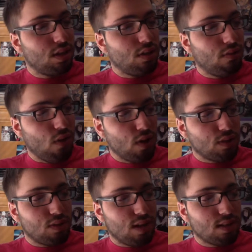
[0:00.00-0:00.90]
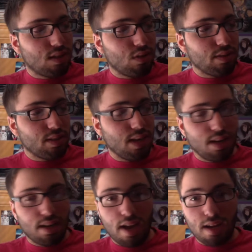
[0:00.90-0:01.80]
fall
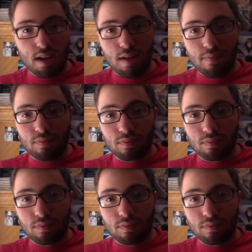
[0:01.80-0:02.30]
2013 at